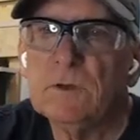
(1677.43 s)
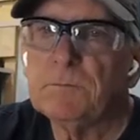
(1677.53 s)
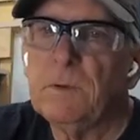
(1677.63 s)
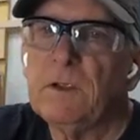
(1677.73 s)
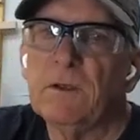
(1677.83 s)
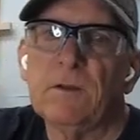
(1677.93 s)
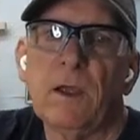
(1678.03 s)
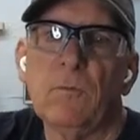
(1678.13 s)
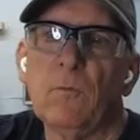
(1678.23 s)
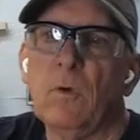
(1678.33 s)
just because
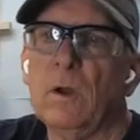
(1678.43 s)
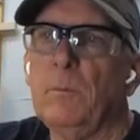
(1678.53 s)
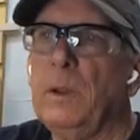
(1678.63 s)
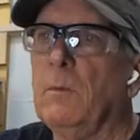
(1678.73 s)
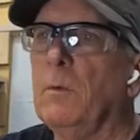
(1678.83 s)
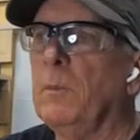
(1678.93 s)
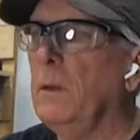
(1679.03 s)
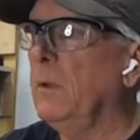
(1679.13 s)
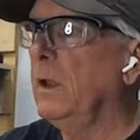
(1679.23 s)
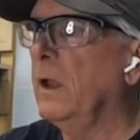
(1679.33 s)
I want to be able
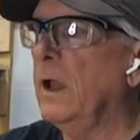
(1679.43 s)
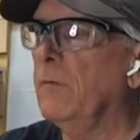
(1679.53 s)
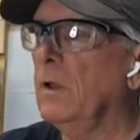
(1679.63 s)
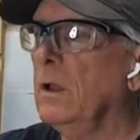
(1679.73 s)
maybe to have